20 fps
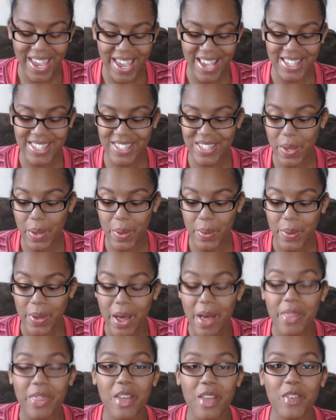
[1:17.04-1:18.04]
Okay,
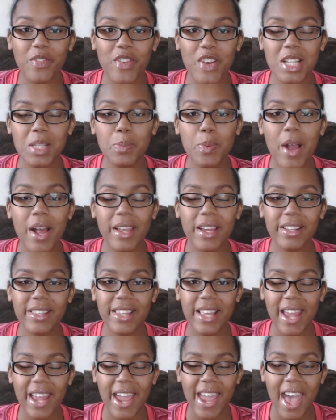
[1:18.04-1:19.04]
so the first
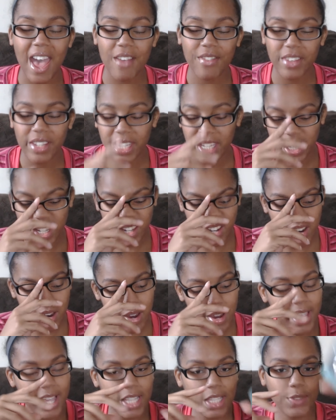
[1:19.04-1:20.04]
product that I have in
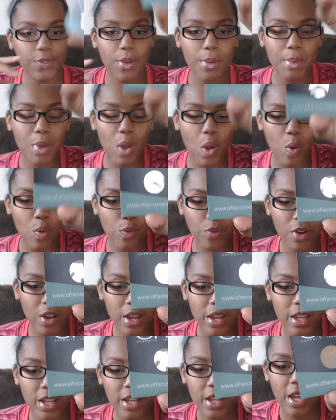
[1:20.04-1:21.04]
here is from
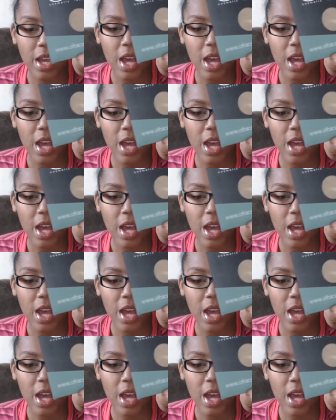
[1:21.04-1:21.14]
Ofra.